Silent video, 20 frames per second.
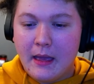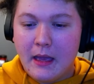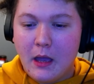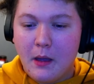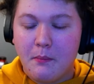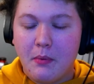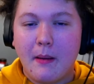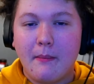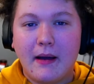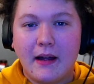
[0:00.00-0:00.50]

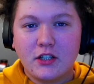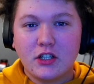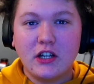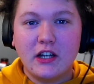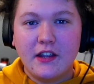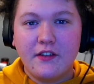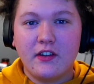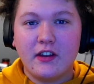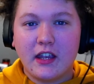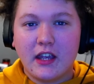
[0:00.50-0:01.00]
But imagine
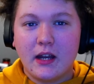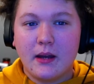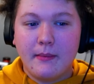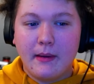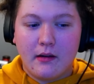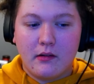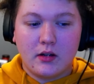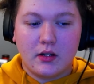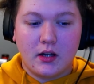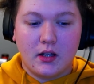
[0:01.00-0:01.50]
living in
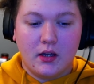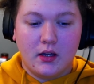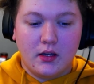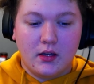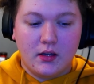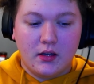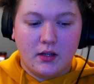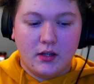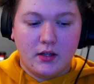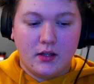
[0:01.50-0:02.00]
America,
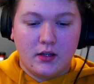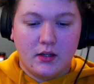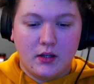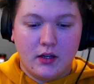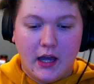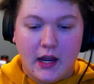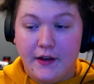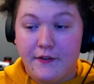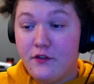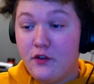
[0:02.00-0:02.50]

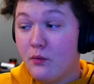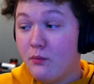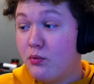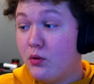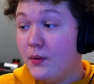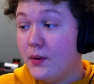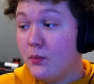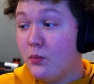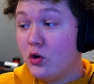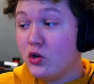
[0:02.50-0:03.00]
and if you're
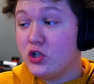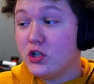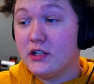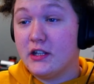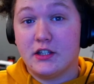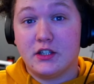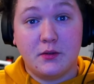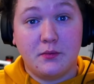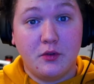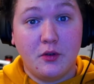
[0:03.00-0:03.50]
probably watching
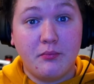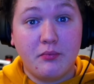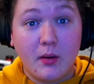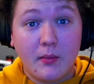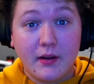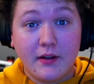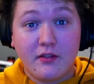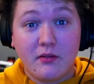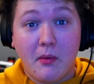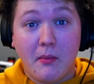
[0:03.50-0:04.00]
this, if you're probably
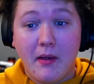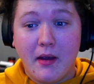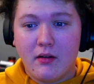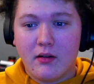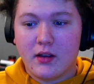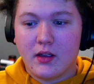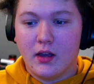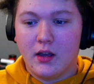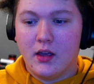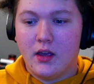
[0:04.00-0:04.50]
from
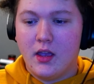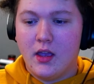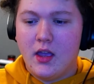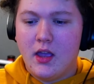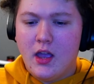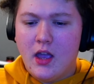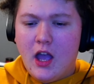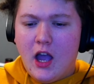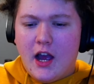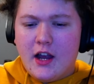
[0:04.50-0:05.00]
America,
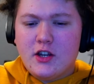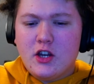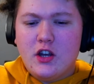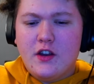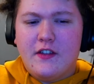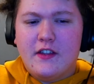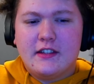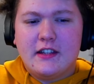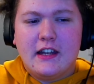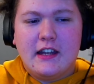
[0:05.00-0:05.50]
I don't know if
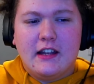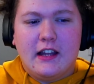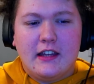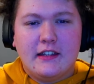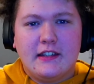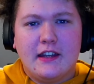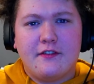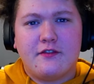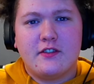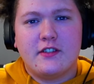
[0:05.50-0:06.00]
there's any
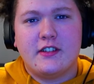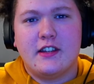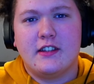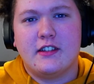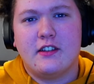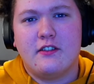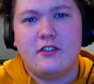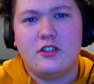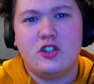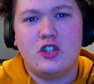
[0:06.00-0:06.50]
differences.
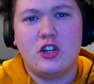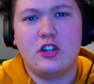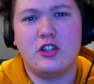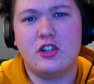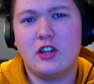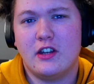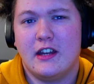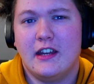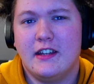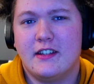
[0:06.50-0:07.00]
Do you
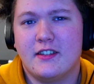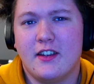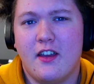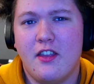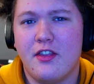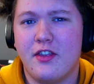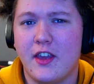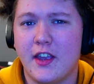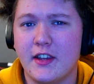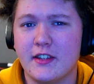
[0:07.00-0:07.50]
need certain
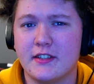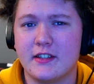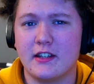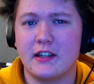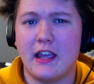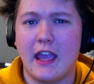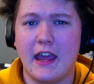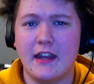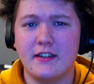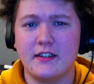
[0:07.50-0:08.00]
things to
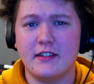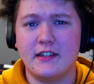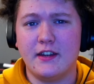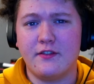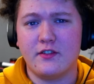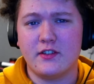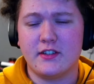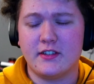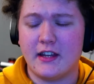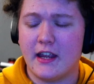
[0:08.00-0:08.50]
enter
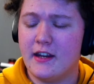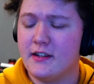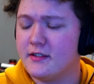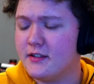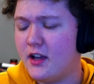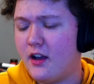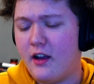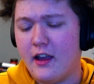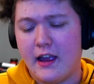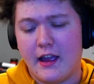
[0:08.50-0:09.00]
different states?
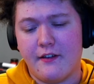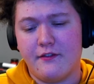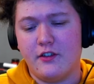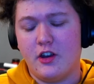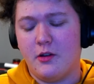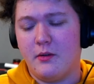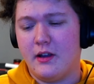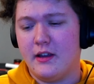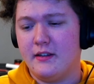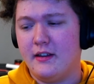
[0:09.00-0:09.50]
I have
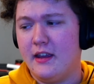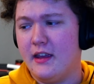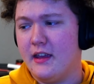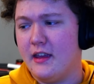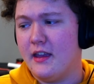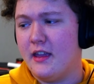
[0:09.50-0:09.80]
no idea.